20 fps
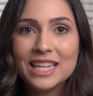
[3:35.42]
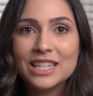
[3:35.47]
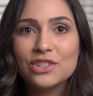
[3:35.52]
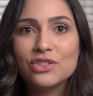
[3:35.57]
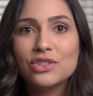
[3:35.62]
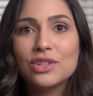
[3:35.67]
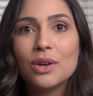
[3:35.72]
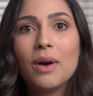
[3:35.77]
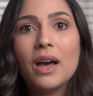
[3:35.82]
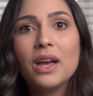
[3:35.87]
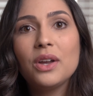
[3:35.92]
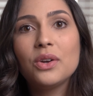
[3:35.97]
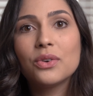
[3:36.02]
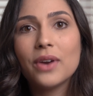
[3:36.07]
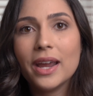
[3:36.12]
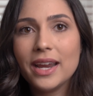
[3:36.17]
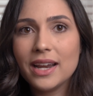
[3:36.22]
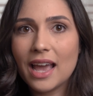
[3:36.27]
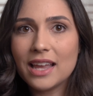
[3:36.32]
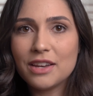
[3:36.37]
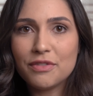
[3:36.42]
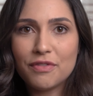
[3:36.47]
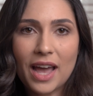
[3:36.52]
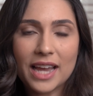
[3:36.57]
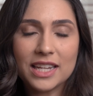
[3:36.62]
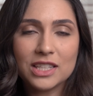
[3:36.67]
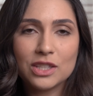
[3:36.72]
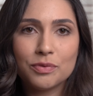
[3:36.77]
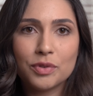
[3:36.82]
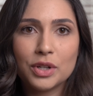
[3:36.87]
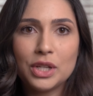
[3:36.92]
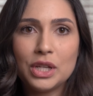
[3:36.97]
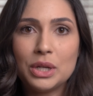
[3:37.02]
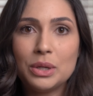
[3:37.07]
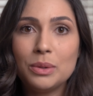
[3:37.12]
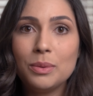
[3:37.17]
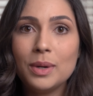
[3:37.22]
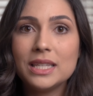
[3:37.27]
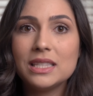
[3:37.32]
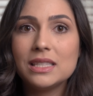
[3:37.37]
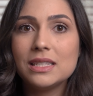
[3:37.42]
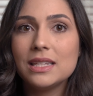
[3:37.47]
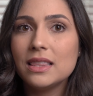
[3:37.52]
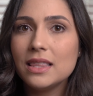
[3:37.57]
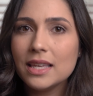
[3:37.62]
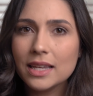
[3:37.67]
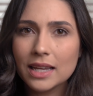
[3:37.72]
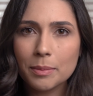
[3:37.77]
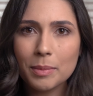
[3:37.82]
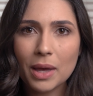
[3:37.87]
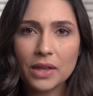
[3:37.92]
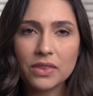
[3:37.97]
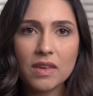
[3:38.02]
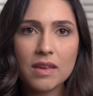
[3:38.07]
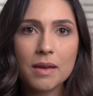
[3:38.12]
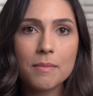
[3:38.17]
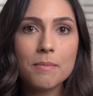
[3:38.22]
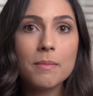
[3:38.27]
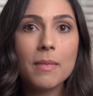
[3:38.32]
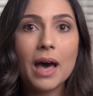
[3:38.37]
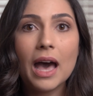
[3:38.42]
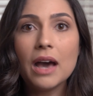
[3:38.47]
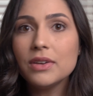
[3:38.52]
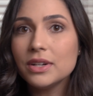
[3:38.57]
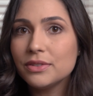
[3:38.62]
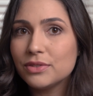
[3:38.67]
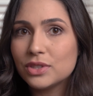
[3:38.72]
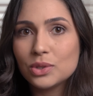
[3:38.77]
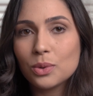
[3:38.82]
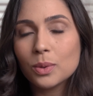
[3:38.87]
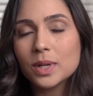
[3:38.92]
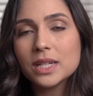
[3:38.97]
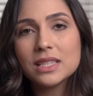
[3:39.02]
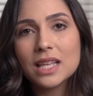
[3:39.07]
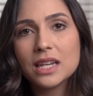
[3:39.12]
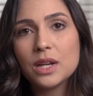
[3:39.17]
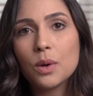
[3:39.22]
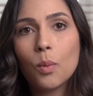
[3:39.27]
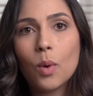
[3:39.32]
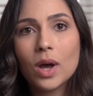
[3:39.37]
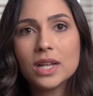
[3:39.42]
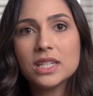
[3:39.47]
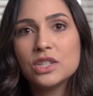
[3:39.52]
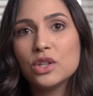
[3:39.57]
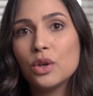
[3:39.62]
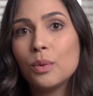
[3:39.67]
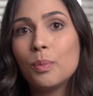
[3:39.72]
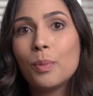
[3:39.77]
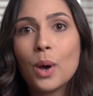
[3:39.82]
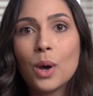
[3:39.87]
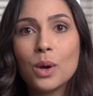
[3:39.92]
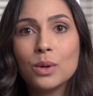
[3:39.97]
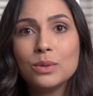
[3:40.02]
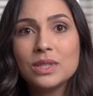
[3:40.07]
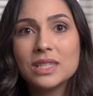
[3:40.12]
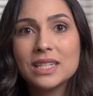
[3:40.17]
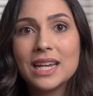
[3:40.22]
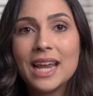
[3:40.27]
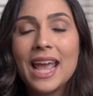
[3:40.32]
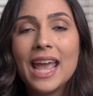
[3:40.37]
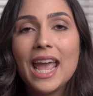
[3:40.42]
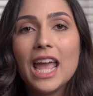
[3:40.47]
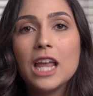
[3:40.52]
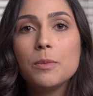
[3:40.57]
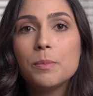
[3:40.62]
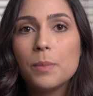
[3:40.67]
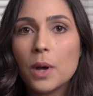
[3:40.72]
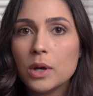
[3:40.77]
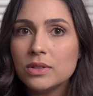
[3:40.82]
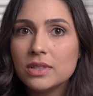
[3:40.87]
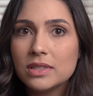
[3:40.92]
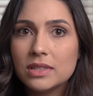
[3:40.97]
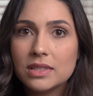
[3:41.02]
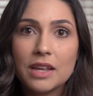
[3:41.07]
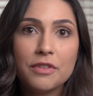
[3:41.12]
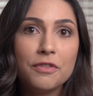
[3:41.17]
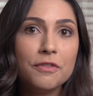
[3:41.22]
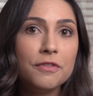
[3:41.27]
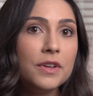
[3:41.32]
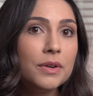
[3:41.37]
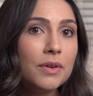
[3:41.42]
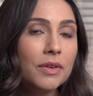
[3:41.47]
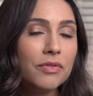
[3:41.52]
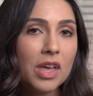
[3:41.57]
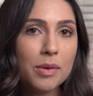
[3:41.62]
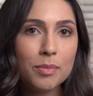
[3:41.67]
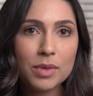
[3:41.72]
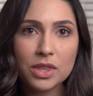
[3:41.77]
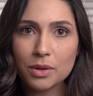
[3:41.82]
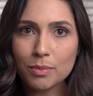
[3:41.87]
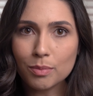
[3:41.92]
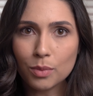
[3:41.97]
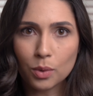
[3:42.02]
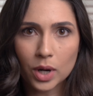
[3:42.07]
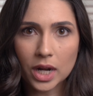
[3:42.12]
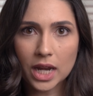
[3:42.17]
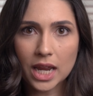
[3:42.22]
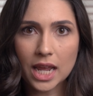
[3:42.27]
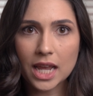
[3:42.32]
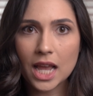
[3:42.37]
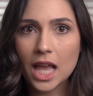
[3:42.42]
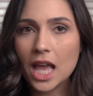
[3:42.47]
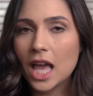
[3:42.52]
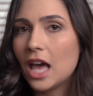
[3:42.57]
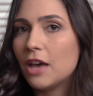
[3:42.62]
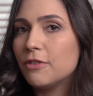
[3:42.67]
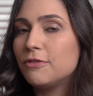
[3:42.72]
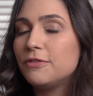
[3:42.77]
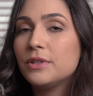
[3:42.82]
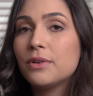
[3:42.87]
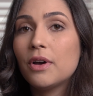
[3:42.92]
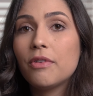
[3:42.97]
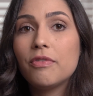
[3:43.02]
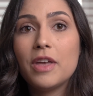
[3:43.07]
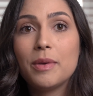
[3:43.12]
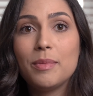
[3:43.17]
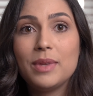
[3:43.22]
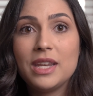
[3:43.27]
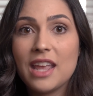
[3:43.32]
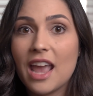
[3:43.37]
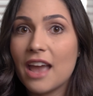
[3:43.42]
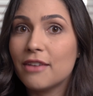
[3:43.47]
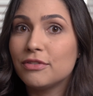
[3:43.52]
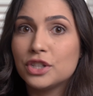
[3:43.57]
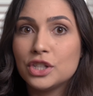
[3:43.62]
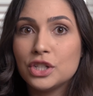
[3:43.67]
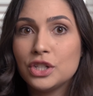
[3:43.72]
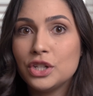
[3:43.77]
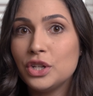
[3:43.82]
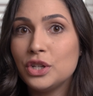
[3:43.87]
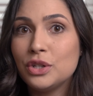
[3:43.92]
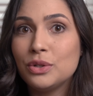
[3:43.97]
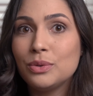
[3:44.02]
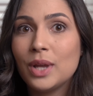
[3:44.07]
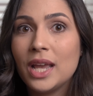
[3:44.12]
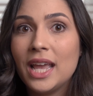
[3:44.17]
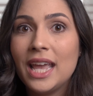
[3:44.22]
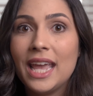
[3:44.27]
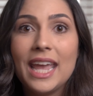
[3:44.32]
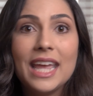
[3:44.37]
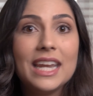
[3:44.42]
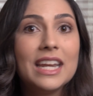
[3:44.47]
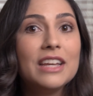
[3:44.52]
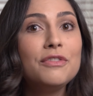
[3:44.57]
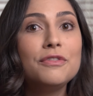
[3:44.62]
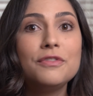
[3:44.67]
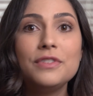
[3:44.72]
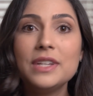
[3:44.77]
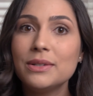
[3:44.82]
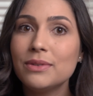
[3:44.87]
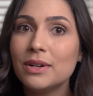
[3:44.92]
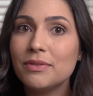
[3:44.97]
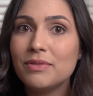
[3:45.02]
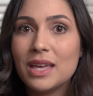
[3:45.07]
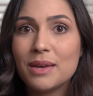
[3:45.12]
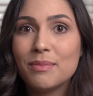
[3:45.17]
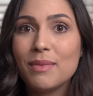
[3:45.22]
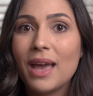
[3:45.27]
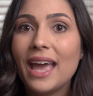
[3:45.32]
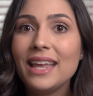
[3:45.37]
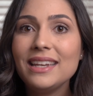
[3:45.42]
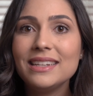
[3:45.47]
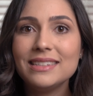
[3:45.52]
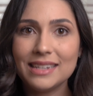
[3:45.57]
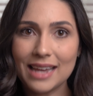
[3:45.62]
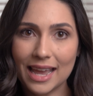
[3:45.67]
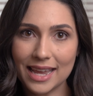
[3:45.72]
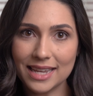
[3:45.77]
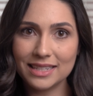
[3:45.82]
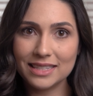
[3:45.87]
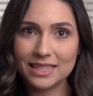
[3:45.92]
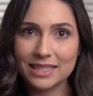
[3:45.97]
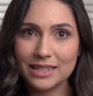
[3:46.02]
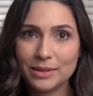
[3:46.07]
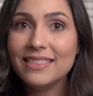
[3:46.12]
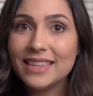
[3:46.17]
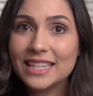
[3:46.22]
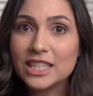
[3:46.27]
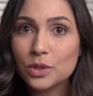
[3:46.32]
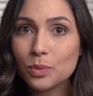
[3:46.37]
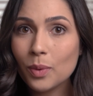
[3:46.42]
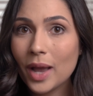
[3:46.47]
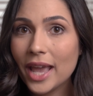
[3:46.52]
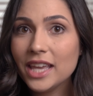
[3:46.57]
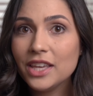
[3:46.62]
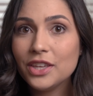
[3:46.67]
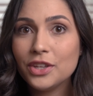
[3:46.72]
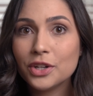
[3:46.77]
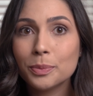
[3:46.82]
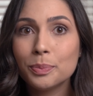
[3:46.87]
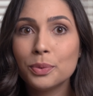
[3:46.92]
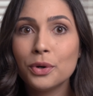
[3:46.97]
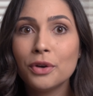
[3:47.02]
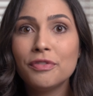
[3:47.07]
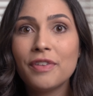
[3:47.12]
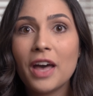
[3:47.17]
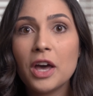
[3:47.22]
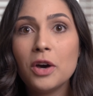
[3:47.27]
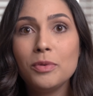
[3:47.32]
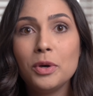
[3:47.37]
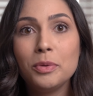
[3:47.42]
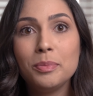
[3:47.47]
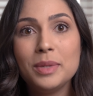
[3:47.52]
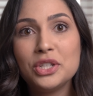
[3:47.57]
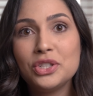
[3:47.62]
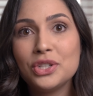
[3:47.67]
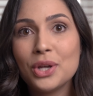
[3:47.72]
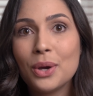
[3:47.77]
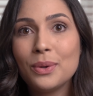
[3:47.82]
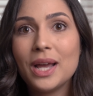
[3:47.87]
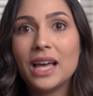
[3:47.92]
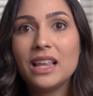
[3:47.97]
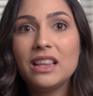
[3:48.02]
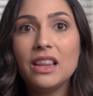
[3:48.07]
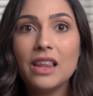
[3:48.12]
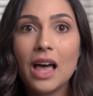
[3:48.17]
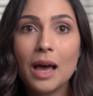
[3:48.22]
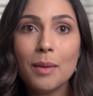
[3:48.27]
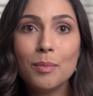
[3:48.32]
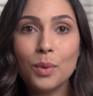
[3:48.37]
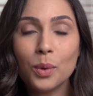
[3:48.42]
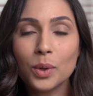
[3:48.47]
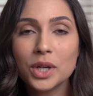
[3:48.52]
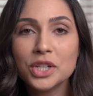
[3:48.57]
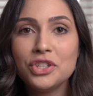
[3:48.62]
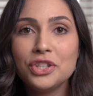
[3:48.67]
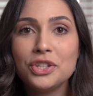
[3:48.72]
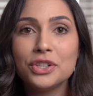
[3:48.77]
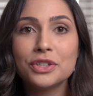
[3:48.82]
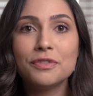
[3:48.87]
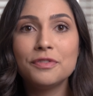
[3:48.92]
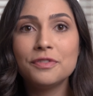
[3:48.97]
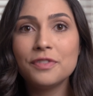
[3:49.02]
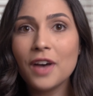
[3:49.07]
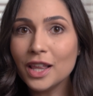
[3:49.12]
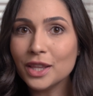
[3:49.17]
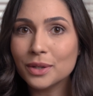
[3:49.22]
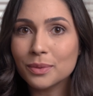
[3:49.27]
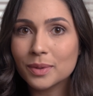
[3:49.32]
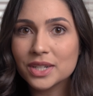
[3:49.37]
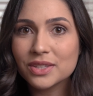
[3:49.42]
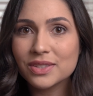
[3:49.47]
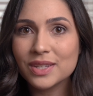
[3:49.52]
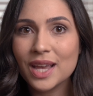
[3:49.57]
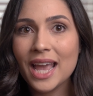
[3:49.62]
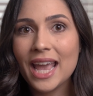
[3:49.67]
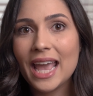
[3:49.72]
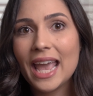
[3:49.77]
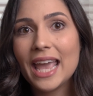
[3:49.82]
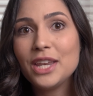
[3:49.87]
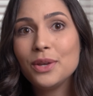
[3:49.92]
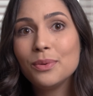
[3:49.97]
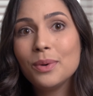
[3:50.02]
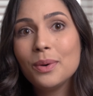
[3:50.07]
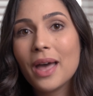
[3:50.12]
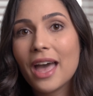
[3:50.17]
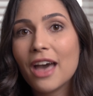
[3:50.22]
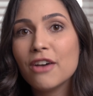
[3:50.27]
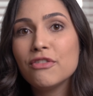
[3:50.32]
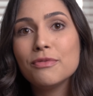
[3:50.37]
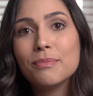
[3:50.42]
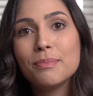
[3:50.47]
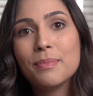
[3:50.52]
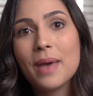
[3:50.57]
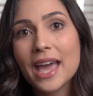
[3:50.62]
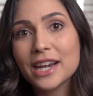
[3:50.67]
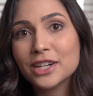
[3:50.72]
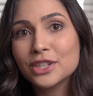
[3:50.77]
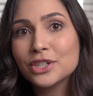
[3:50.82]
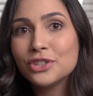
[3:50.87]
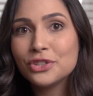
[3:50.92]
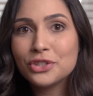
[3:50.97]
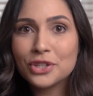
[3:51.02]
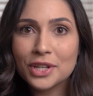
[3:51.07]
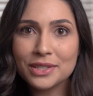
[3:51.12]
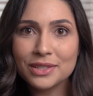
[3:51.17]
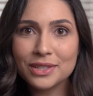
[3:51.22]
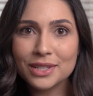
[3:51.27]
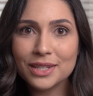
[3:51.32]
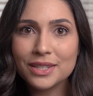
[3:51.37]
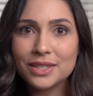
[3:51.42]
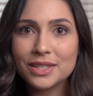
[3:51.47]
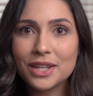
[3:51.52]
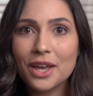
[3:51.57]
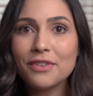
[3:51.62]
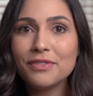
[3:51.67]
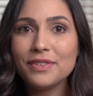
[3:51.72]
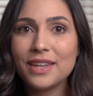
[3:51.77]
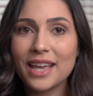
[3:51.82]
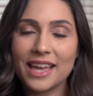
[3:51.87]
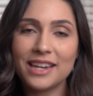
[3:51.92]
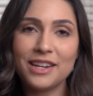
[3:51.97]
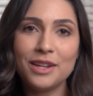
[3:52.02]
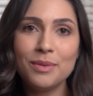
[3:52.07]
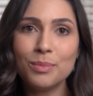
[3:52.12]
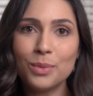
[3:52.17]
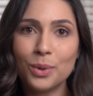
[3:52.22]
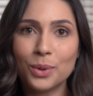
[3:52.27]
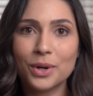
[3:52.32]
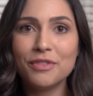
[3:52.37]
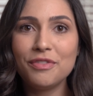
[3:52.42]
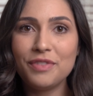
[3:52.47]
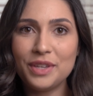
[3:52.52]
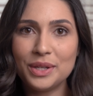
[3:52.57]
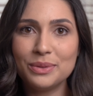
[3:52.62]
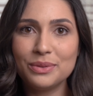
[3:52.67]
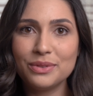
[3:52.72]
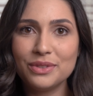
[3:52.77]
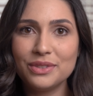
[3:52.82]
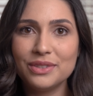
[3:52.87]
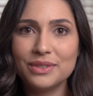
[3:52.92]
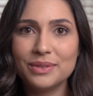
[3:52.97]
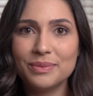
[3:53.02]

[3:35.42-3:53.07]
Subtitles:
So a great advice for you is to think about the amount of stories that you want to post and post a few of them in the morning, a few of them in the afternoon, and a few of them at night. This way, your profile will be showed a lot more to your followers and you will have better chances of getting more views.